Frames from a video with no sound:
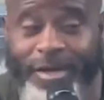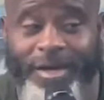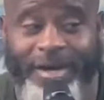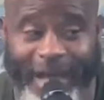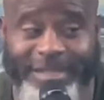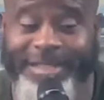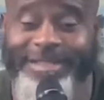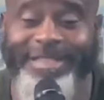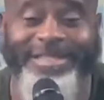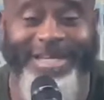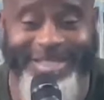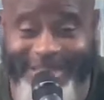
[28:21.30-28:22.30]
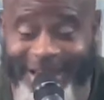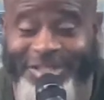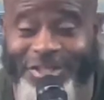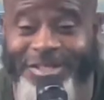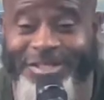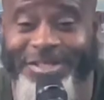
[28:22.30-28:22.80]
That's his
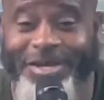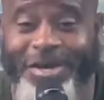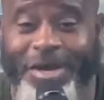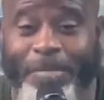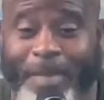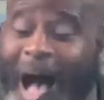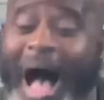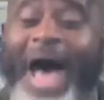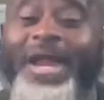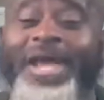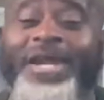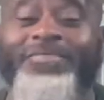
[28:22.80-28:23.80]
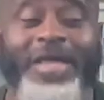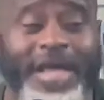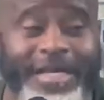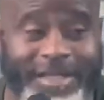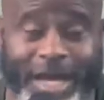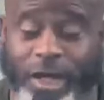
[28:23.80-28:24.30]
intentions behind anything
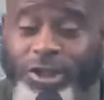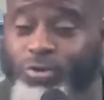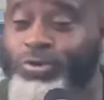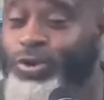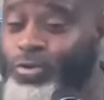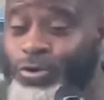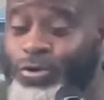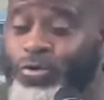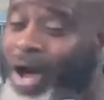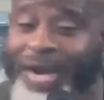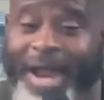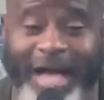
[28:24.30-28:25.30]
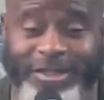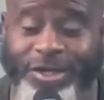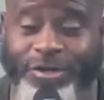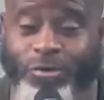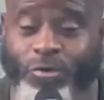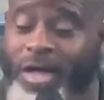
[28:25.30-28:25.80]
he tells you to do or not to
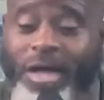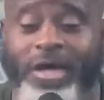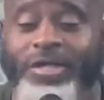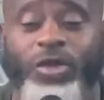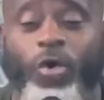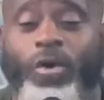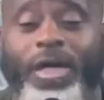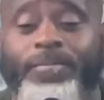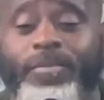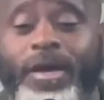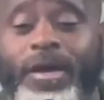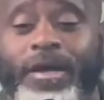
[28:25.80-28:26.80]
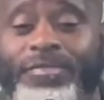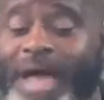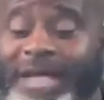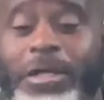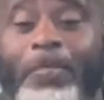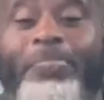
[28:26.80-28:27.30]
do. So
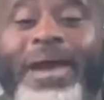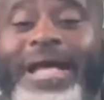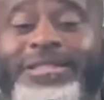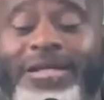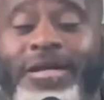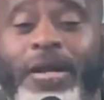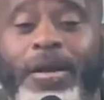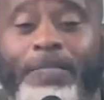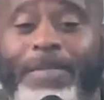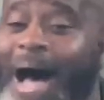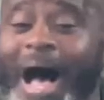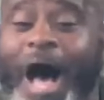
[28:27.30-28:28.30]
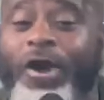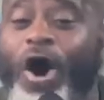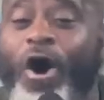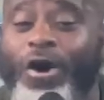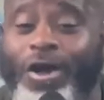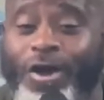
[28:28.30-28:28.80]
there's a blessing behind
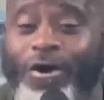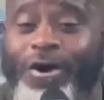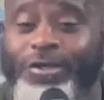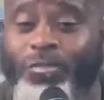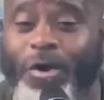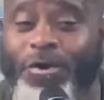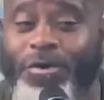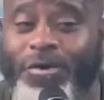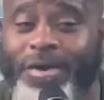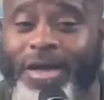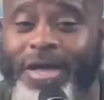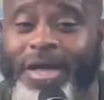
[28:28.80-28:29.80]
all of God's word.